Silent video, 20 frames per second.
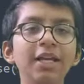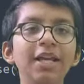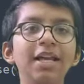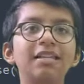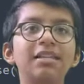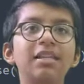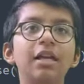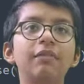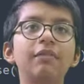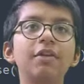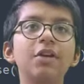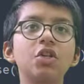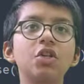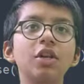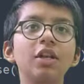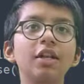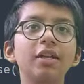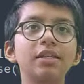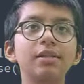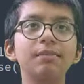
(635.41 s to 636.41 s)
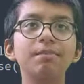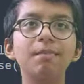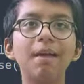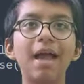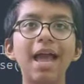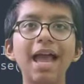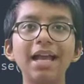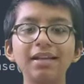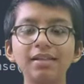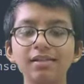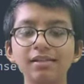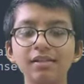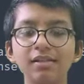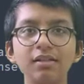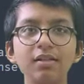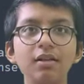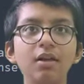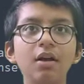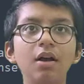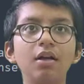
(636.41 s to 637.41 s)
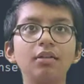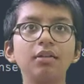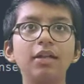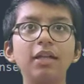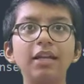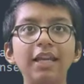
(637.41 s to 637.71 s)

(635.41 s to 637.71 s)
is the equation is max the